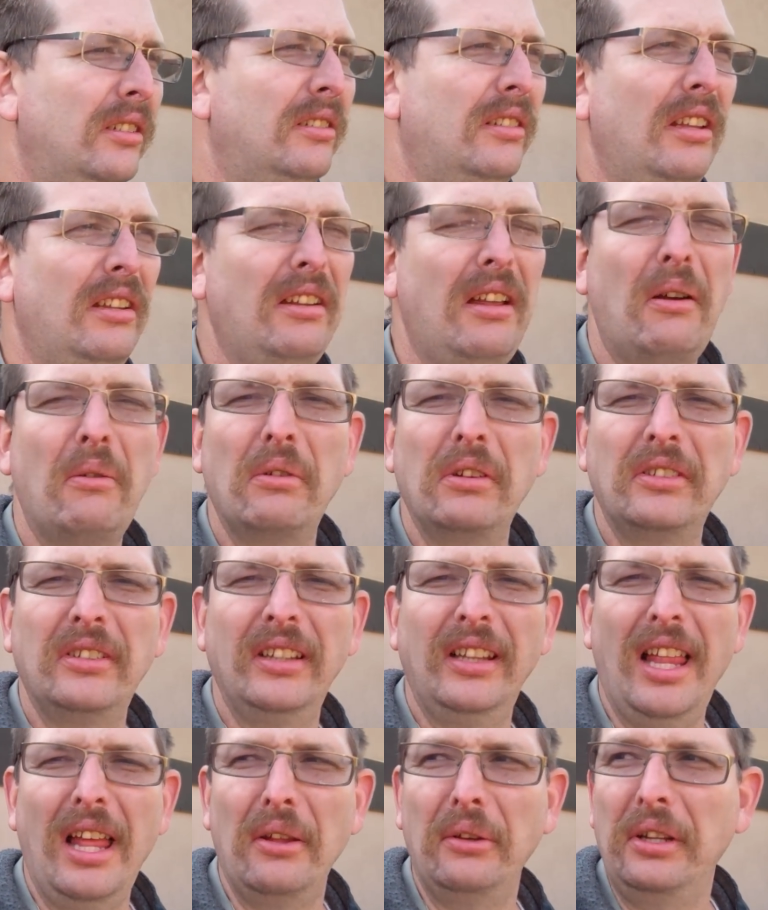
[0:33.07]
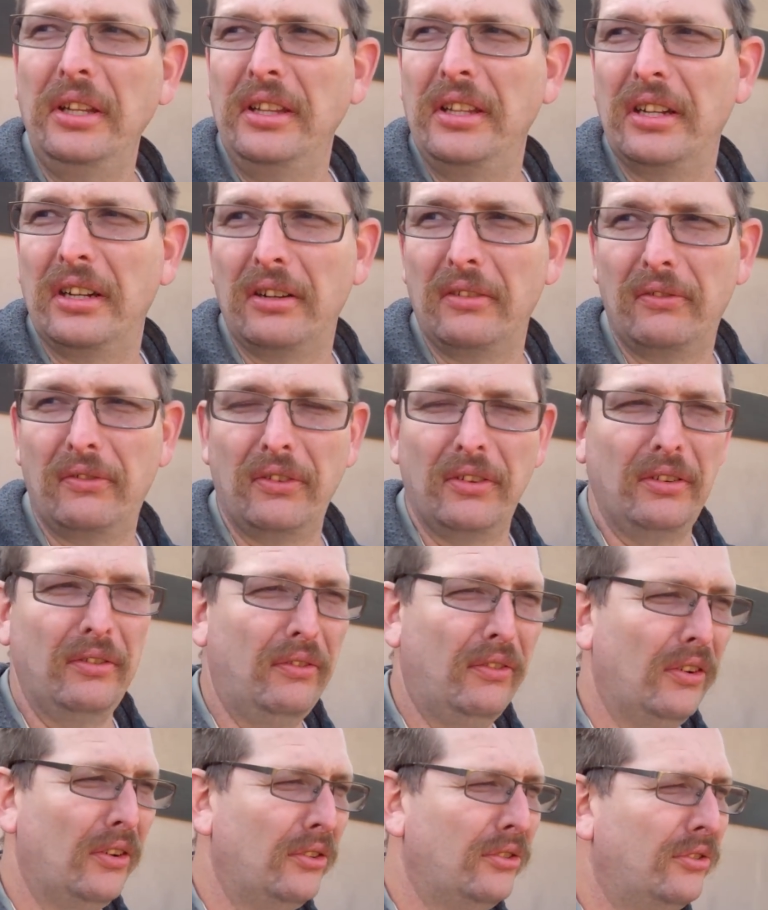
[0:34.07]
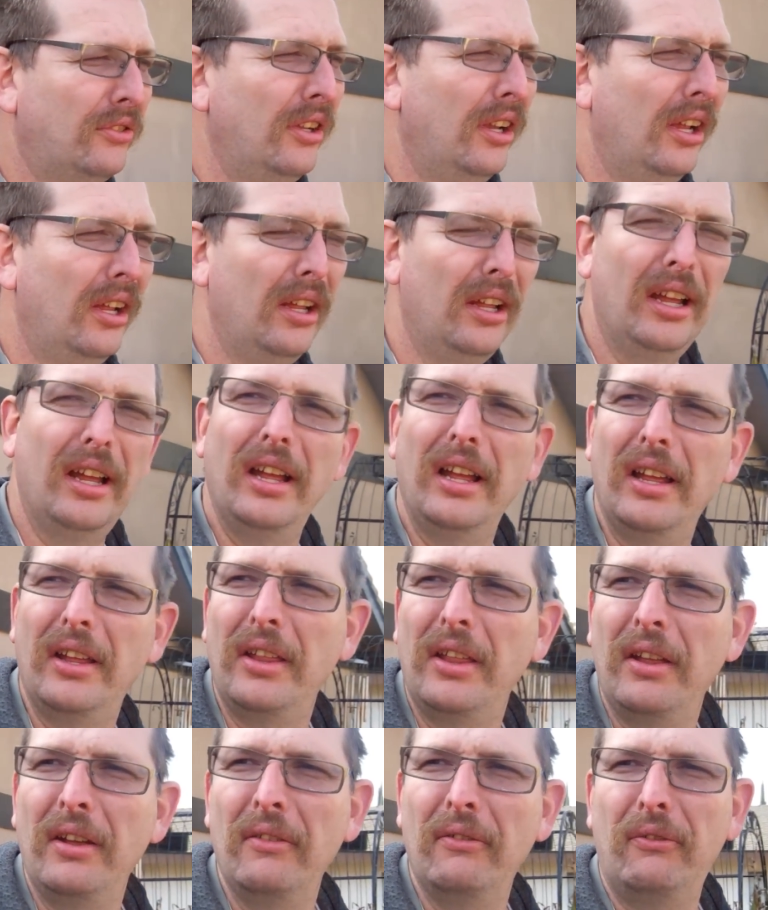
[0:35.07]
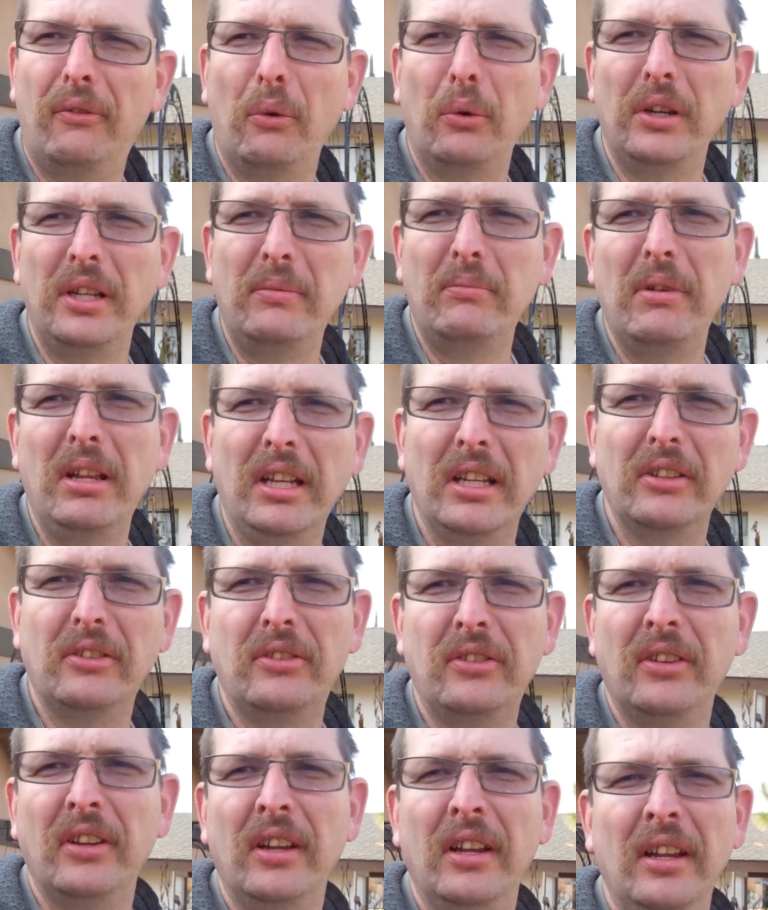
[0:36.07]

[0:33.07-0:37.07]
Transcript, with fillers: said I wasn't allowed in there for the first 40 minutes,